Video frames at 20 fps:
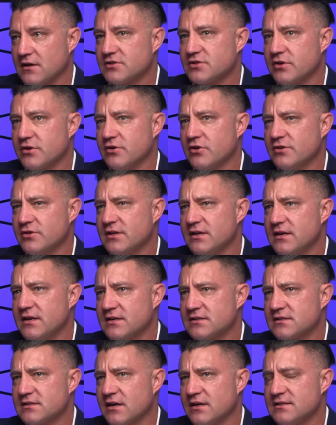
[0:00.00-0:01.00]
So not the
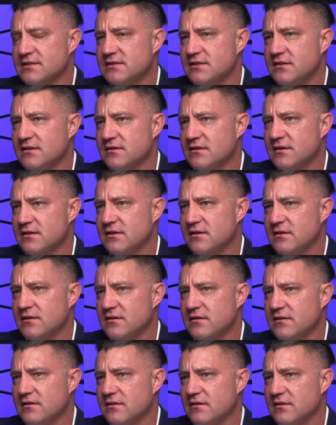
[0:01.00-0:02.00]
EX90.
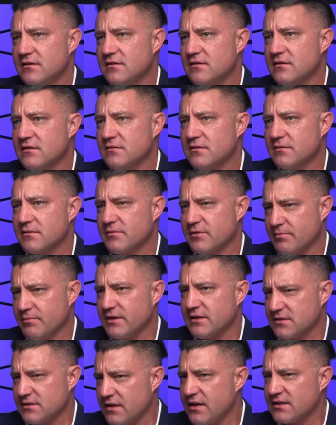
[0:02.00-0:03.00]
The
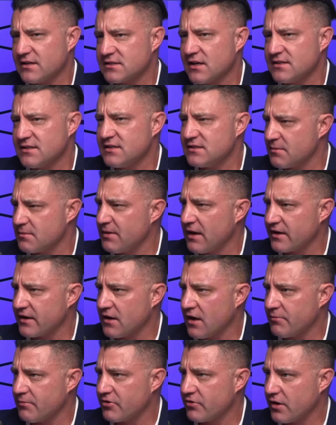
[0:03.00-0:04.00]
EX90 is the plug-in
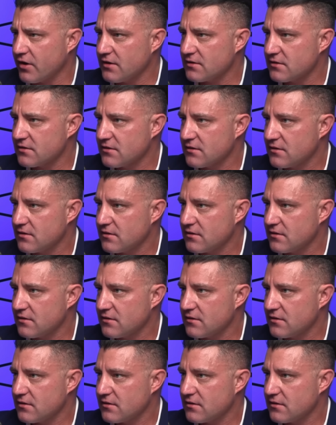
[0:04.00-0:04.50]
hybrid, right?